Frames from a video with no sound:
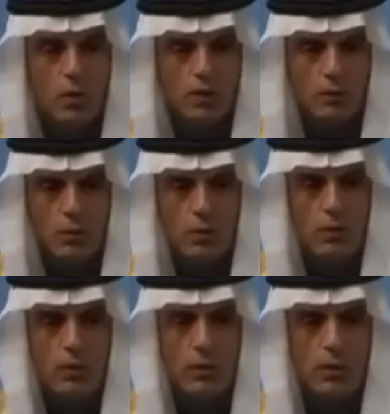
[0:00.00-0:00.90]
What
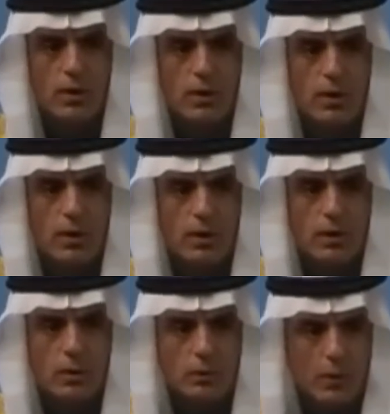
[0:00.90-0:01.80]
more,
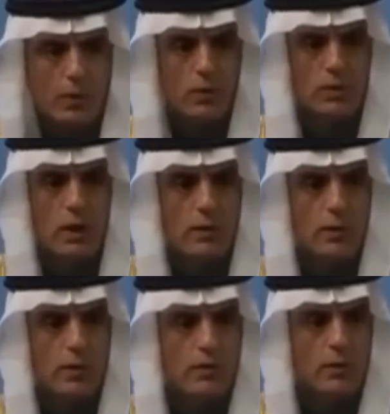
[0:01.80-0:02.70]
what better
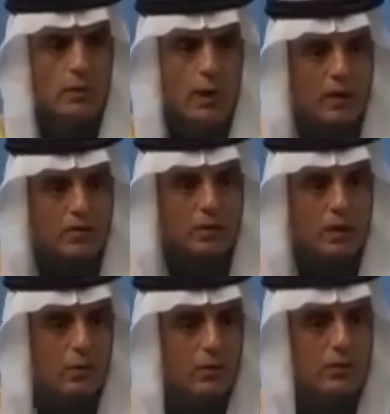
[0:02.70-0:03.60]
example of
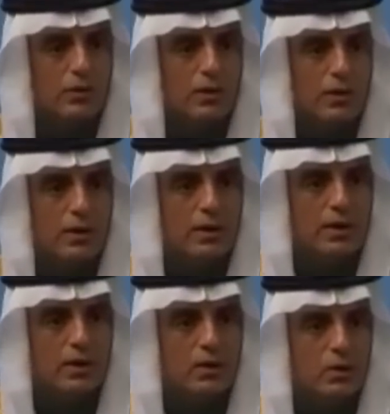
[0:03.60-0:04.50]
compassion and mercy
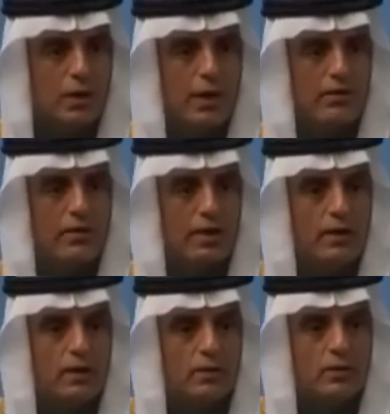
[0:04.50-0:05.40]
do you have
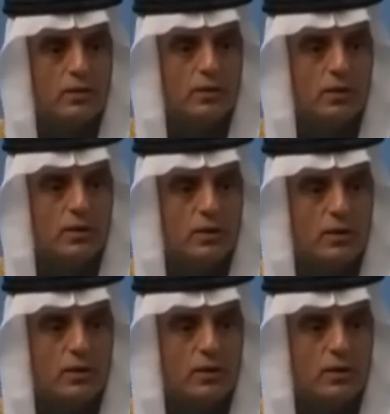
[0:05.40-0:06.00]
than this?